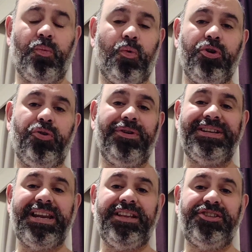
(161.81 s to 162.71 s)
what you're
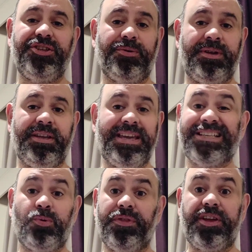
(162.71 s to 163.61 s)
intending to do,
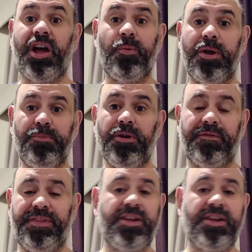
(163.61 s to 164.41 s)
guess what? The car won't move.